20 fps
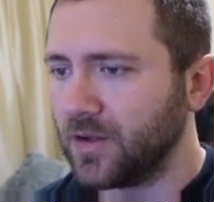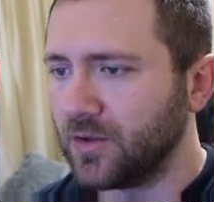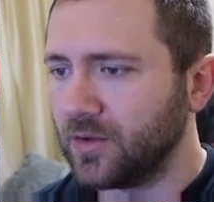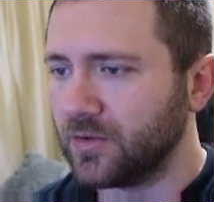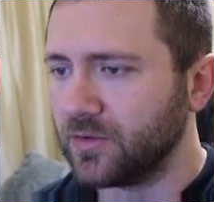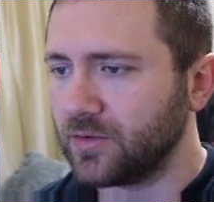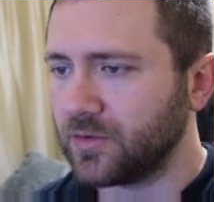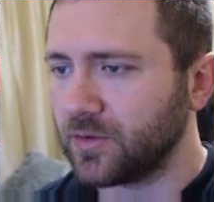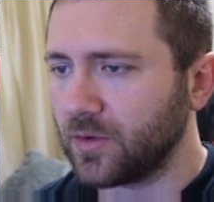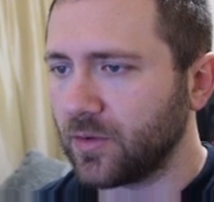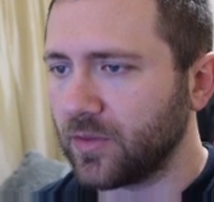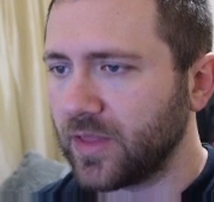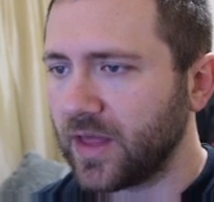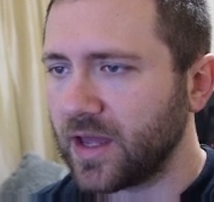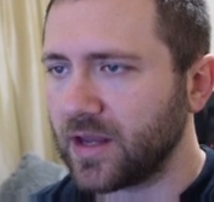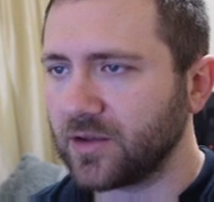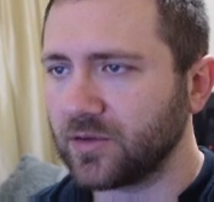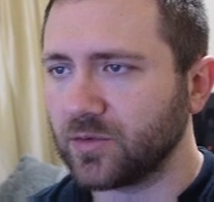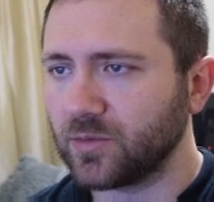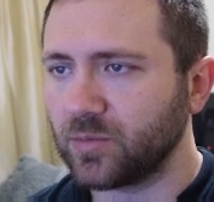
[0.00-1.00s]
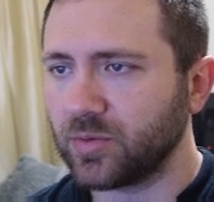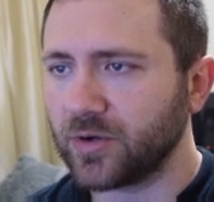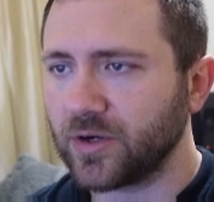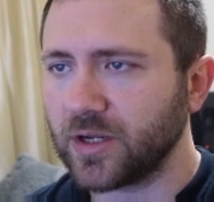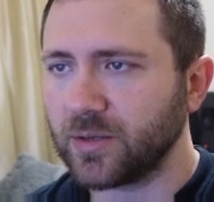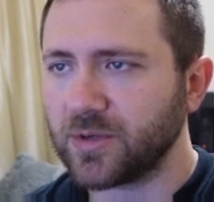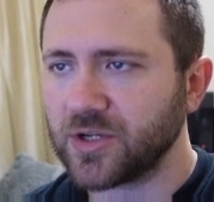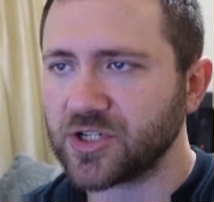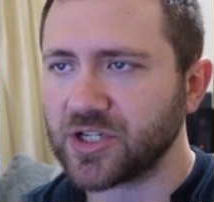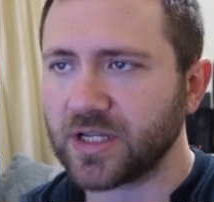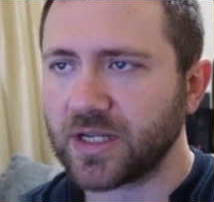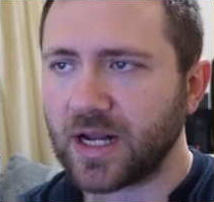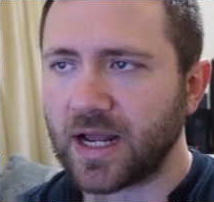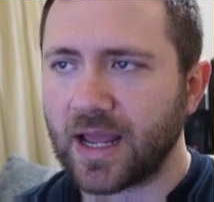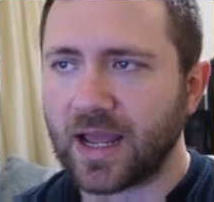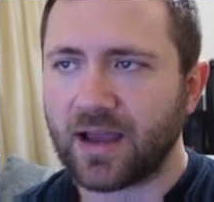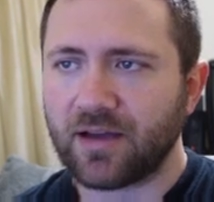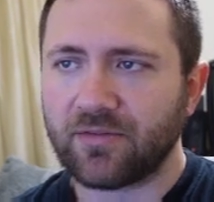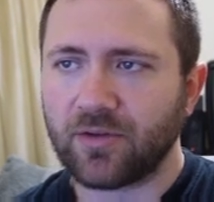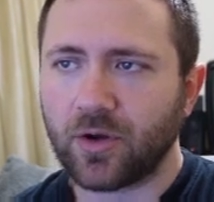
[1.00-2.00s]
So that is pretty much it. I
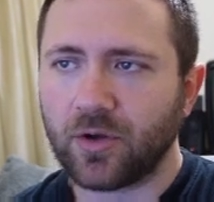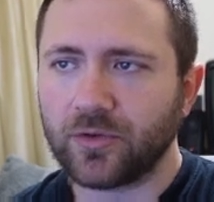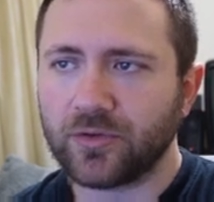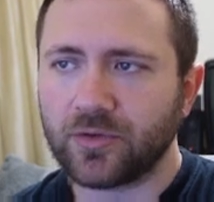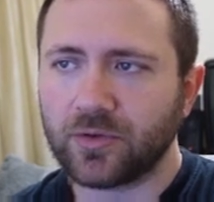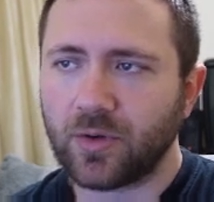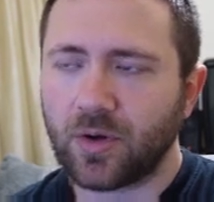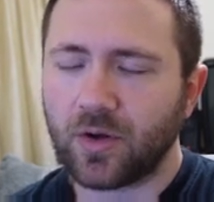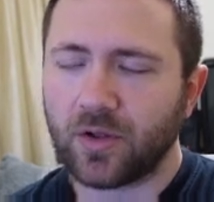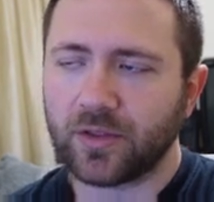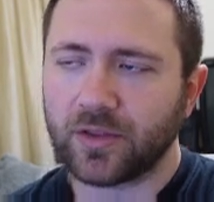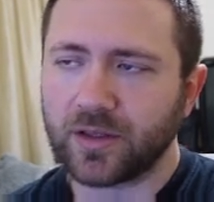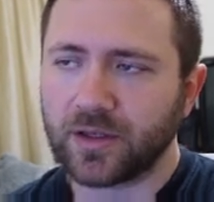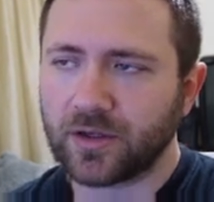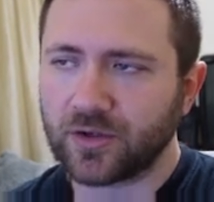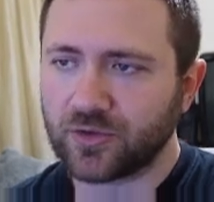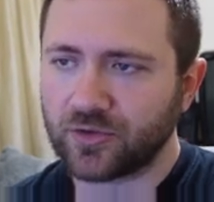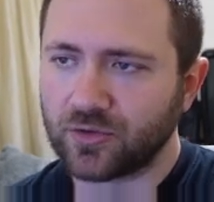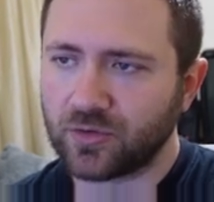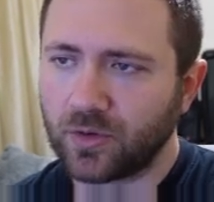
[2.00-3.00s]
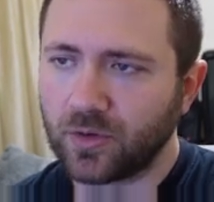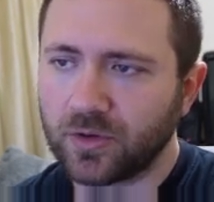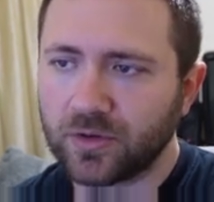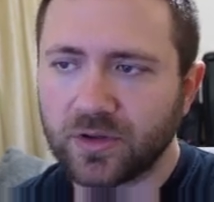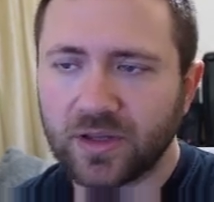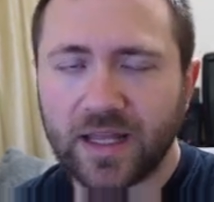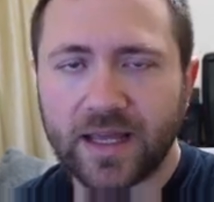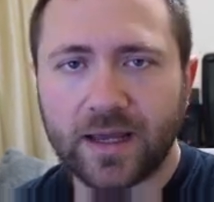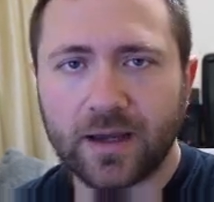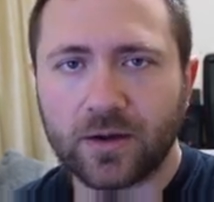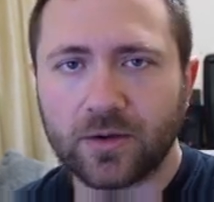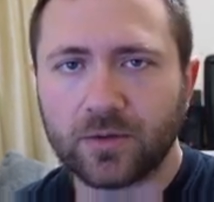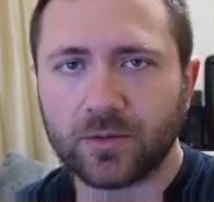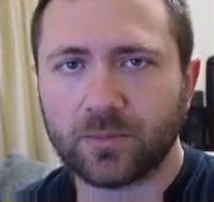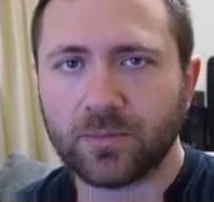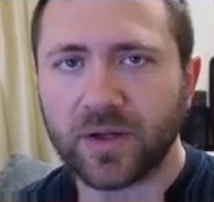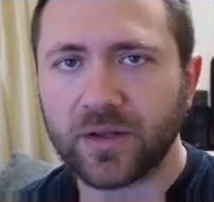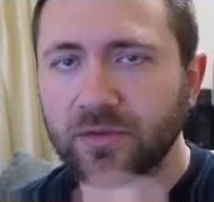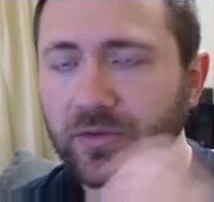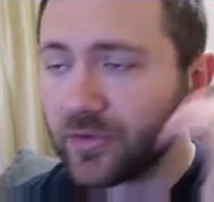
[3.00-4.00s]
have also all the control layout
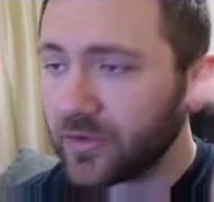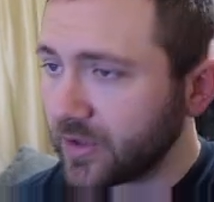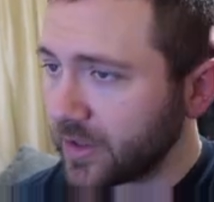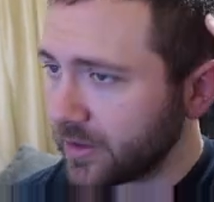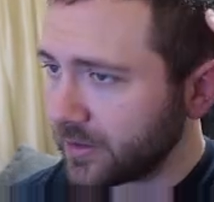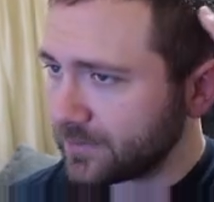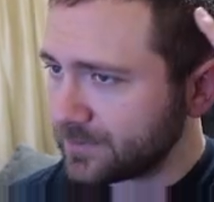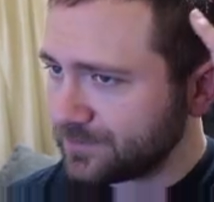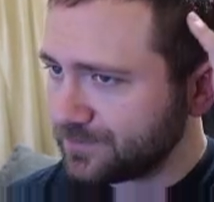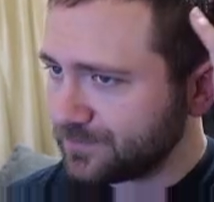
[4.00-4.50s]
buttons here.